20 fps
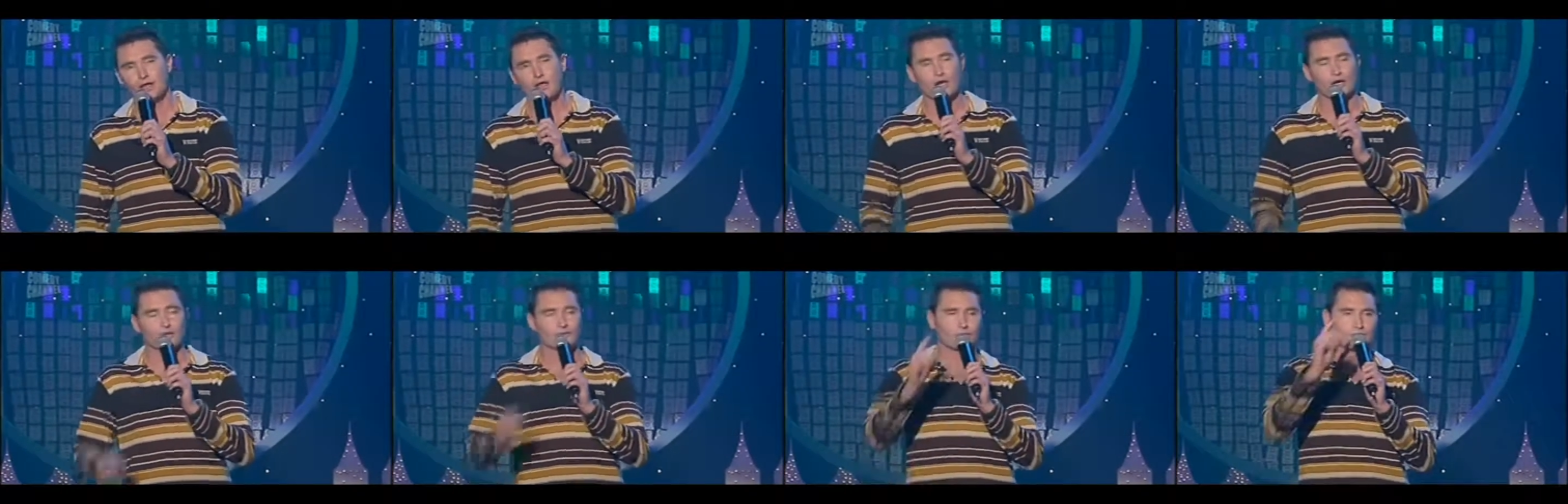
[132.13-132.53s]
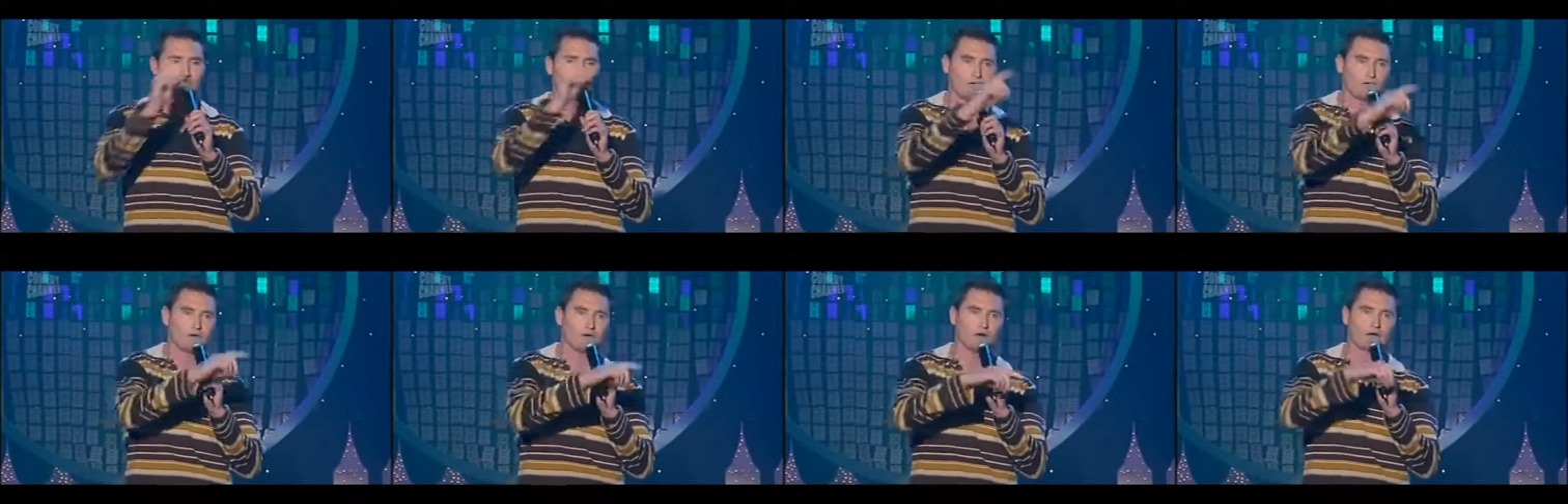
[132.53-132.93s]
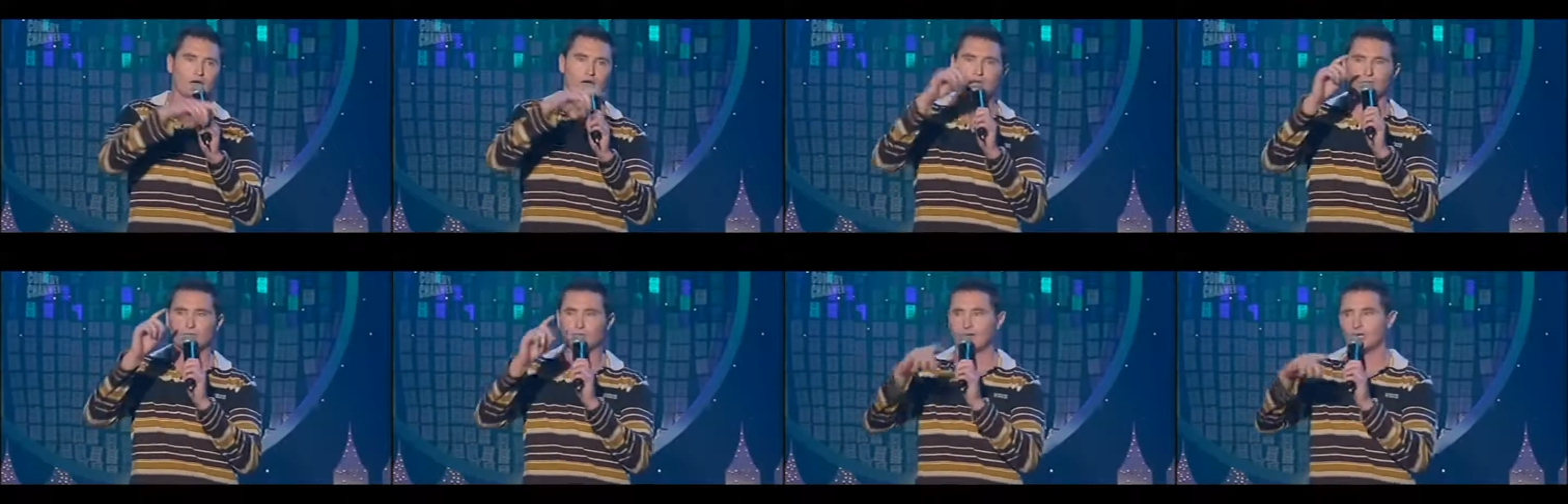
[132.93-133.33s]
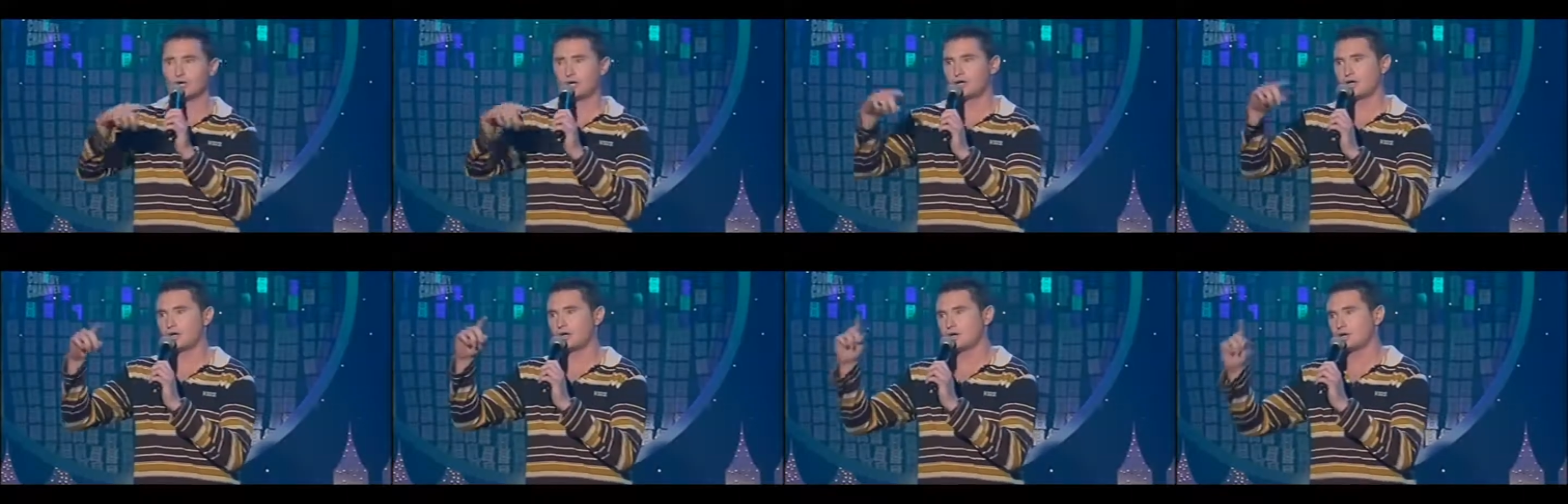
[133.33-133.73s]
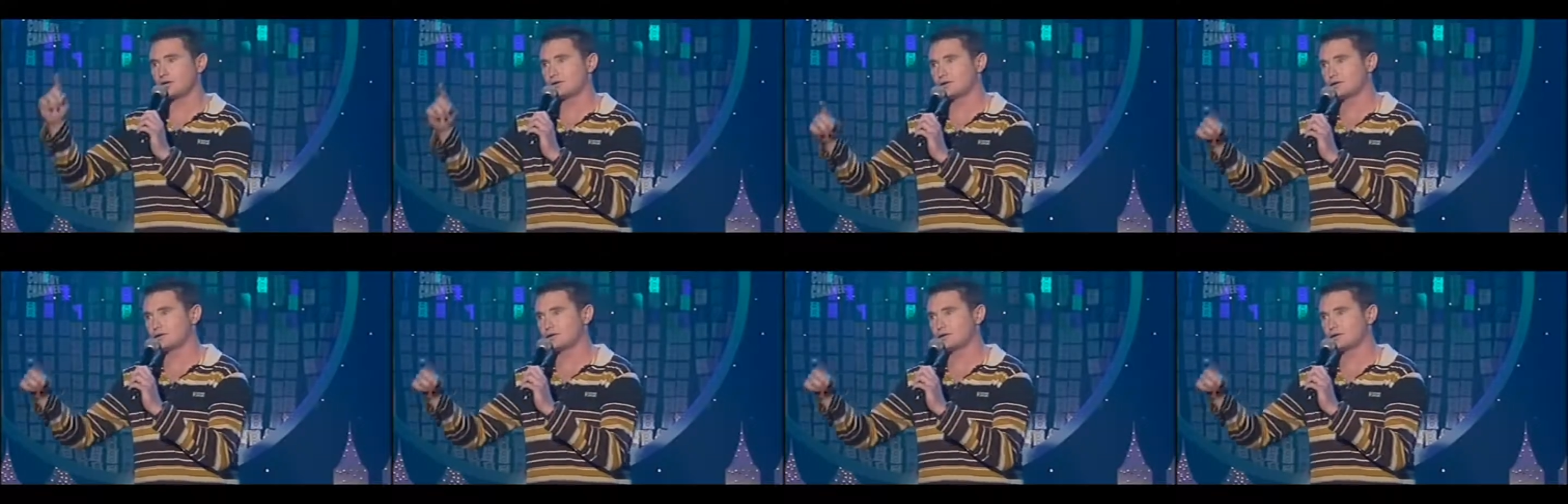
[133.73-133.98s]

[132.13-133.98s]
I'd root her, I'd root her, I'd root...